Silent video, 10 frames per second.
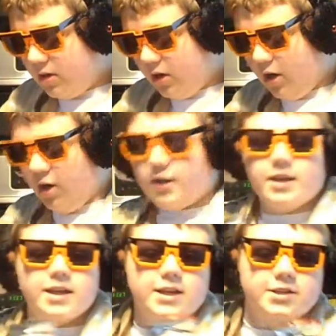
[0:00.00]
Oh,
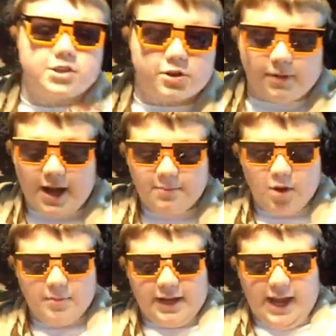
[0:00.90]
it's the grand
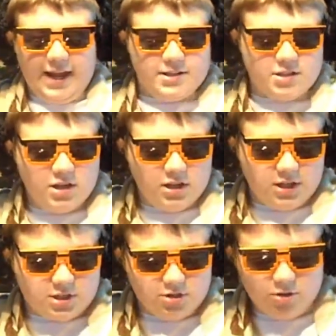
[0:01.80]
moment, guys.
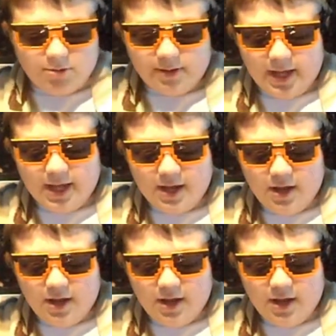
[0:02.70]
Let's see who we get.